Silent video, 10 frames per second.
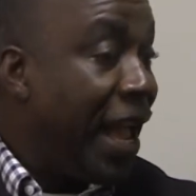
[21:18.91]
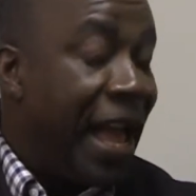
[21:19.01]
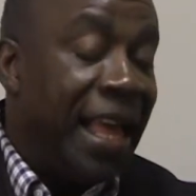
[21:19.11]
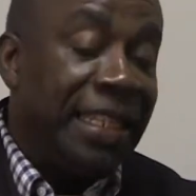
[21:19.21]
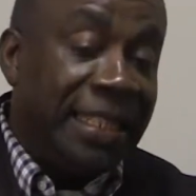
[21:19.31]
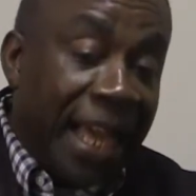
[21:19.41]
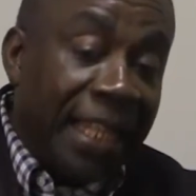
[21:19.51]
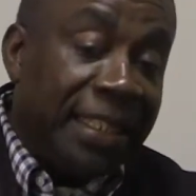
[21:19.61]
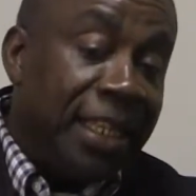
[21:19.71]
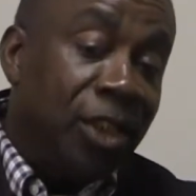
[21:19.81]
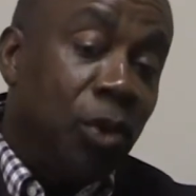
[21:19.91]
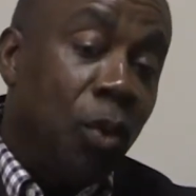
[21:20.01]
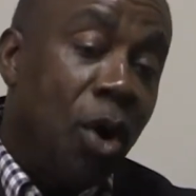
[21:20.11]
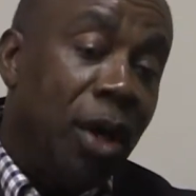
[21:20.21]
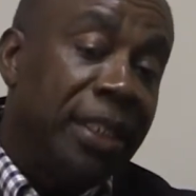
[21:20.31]
And that is
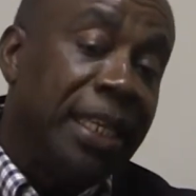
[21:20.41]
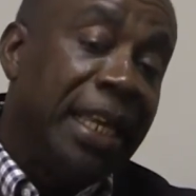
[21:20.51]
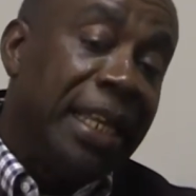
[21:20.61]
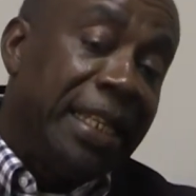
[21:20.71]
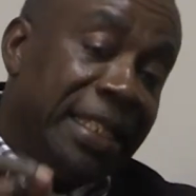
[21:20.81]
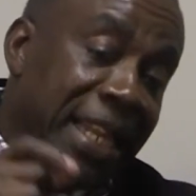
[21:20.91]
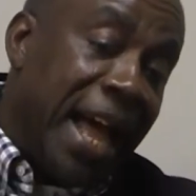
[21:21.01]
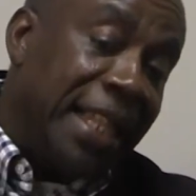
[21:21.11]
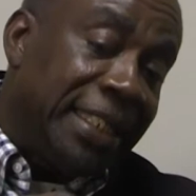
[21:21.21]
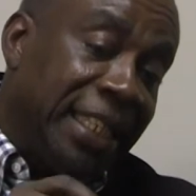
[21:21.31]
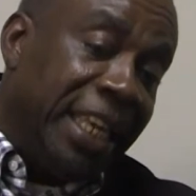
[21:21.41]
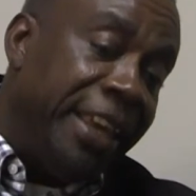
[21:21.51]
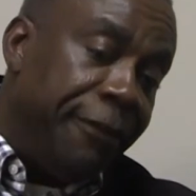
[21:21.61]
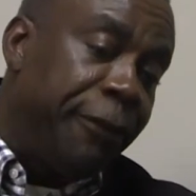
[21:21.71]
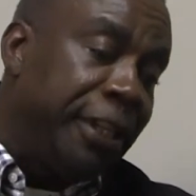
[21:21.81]
what that
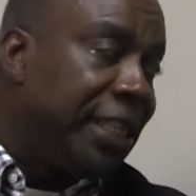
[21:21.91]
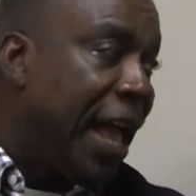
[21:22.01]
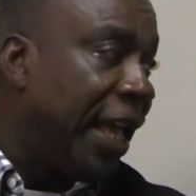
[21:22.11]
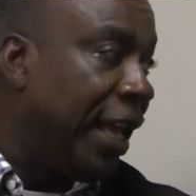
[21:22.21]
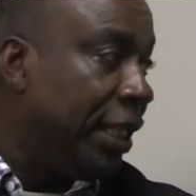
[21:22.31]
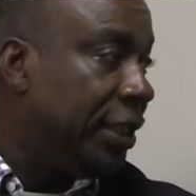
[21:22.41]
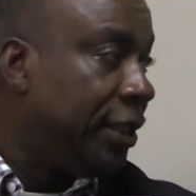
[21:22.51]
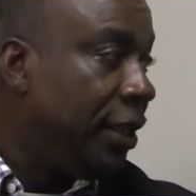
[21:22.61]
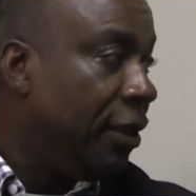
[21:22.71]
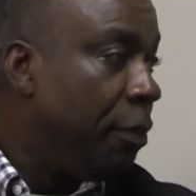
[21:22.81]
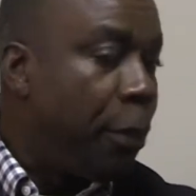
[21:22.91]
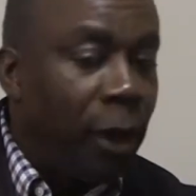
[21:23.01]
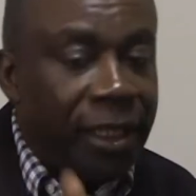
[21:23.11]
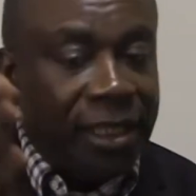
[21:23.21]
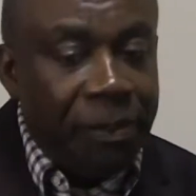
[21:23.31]
gift targets,
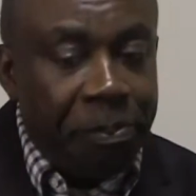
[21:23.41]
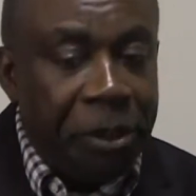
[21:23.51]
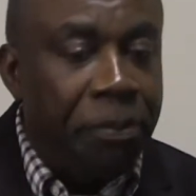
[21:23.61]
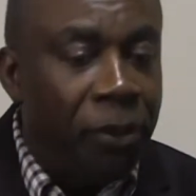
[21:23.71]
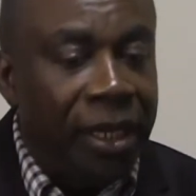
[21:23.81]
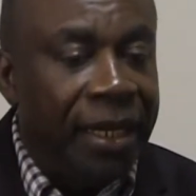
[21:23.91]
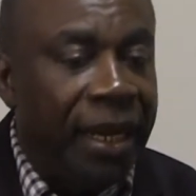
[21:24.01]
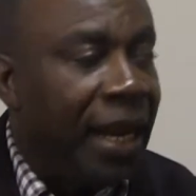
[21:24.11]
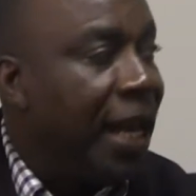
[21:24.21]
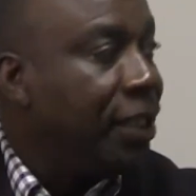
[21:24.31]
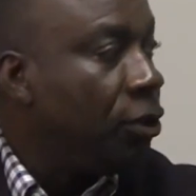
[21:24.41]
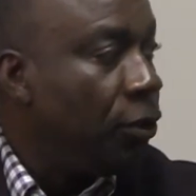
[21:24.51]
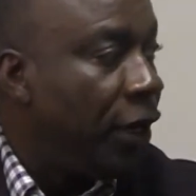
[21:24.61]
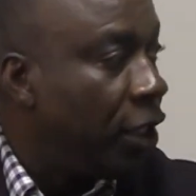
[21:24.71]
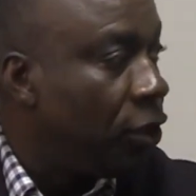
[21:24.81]
pointing people in the right
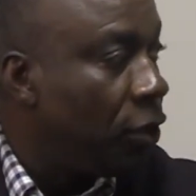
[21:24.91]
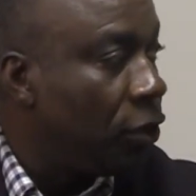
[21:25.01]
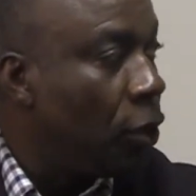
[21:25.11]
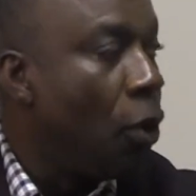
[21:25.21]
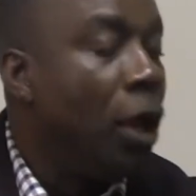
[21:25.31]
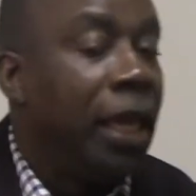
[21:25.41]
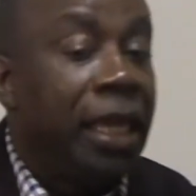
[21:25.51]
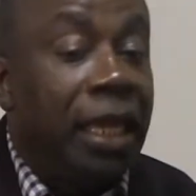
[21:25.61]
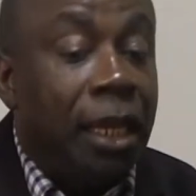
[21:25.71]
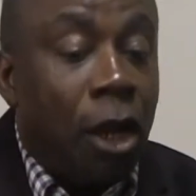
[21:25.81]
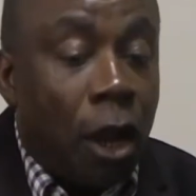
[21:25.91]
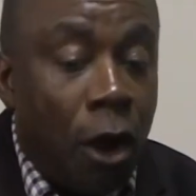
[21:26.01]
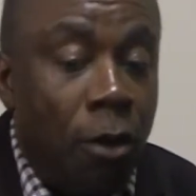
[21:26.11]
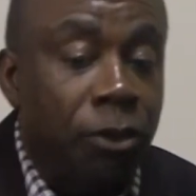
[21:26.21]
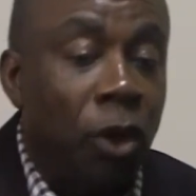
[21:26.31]
direction. So it
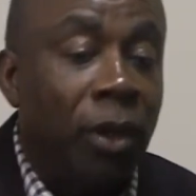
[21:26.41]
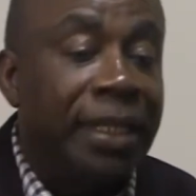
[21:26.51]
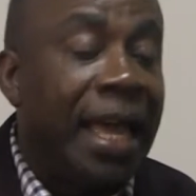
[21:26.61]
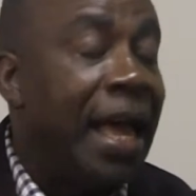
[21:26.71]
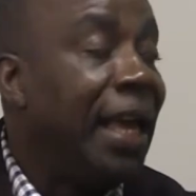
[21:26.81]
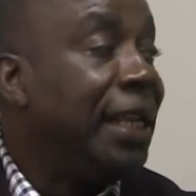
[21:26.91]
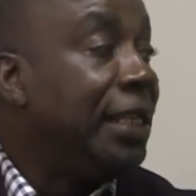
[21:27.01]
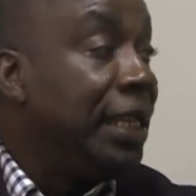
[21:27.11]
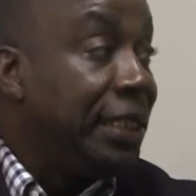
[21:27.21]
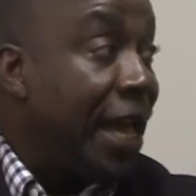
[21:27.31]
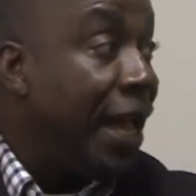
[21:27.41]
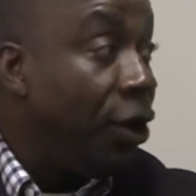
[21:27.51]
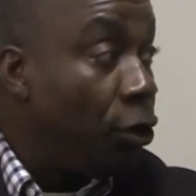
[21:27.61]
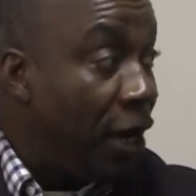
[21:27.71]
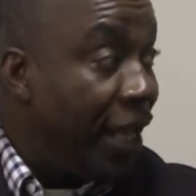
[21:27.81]
comes under the
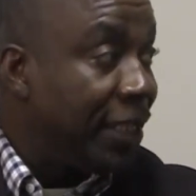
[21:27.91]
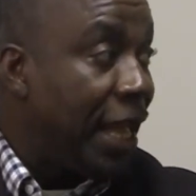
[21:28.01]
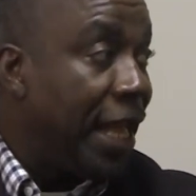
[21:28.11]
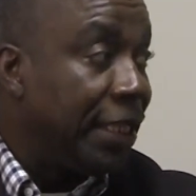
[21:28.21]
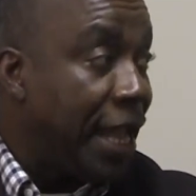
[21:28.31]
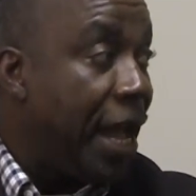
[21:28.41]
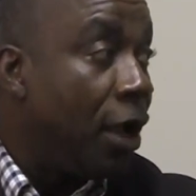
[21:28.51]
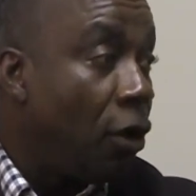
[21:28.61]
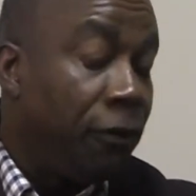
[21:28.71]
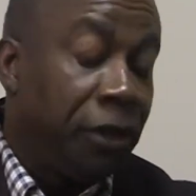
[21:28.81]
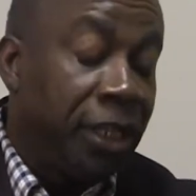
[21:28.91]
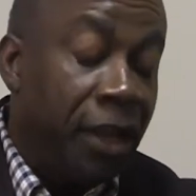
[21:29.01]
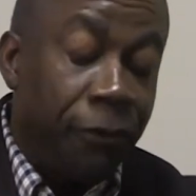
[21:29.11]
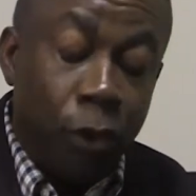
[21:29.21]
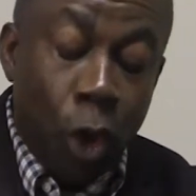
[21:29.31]
direct attack of the
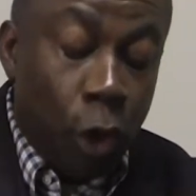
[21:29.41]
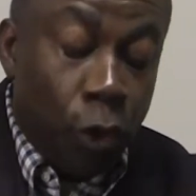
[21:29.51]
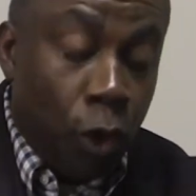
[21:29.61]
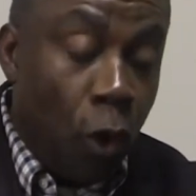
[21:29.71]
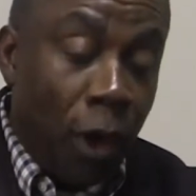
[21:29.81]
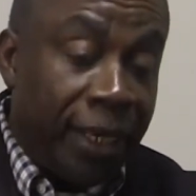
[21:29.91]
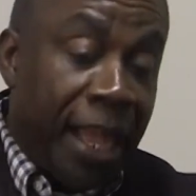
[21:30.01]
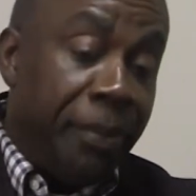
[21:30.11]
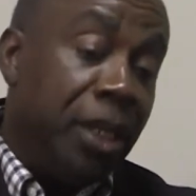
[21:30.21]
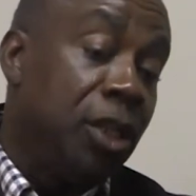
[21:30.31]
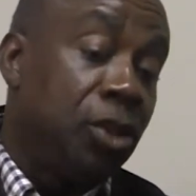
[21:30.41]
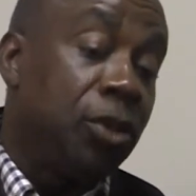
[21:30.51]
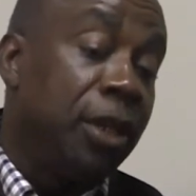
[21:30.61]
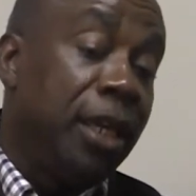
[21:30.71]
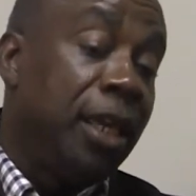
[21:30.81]
devil. No other
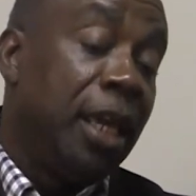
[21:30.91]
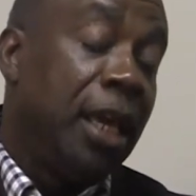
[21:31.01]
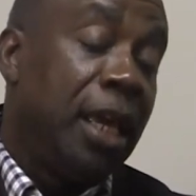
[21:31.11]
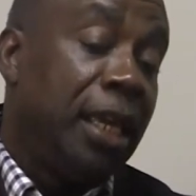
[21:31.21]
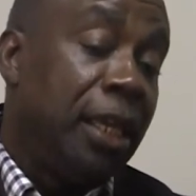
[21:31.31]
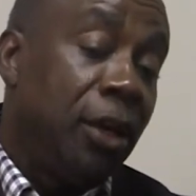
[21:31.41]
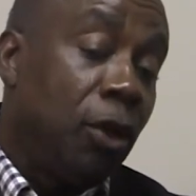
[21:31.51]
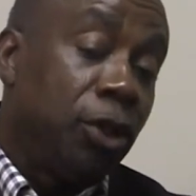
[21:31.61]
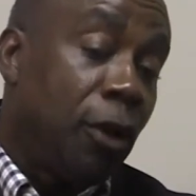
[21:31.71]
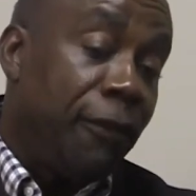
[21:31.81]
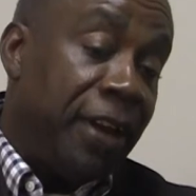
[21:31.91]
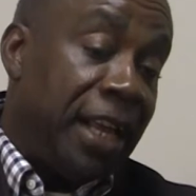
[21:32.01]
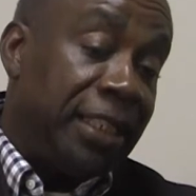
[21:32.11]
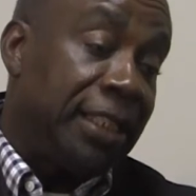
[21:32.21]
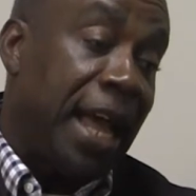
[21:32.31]
ministry, you know,
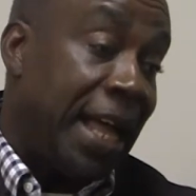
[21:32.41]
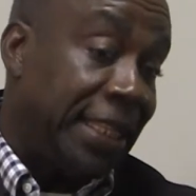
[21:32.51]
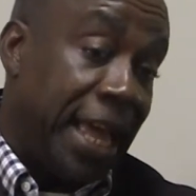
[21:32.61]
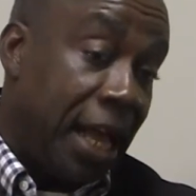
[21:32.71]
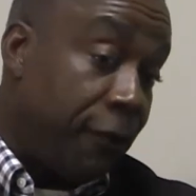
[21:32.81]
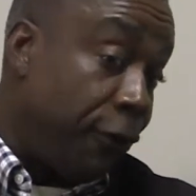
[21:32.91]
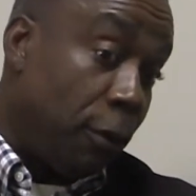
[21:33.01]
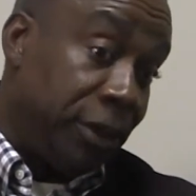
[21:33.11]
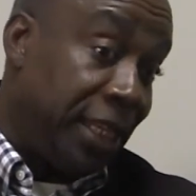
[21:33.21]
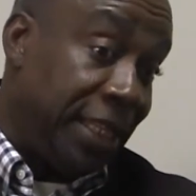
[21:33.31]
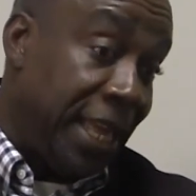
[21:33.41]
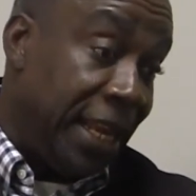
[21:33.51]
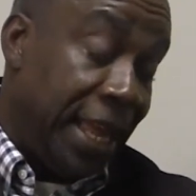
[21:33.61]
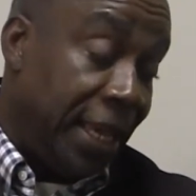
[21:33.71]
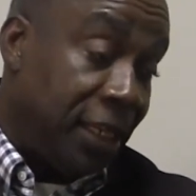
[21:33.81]
suffers attack from
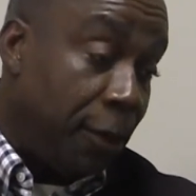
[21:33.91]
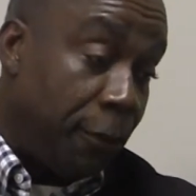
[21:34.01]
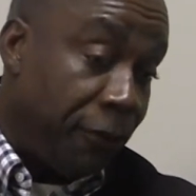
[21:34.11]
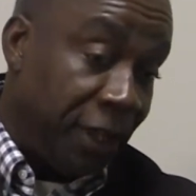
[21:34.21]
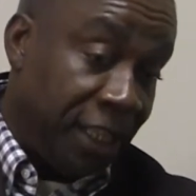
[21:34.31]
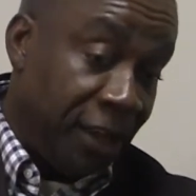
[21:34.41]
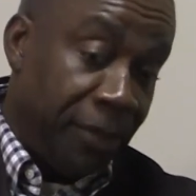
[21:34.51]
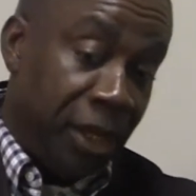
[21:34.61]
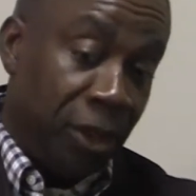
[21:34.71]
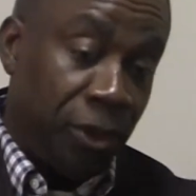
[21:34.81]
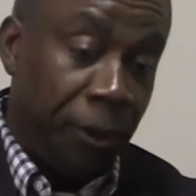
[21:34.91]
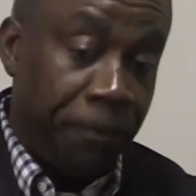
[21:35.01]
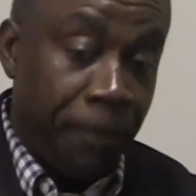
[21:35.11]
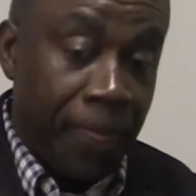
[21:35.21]
Satan like the prophetic ministry.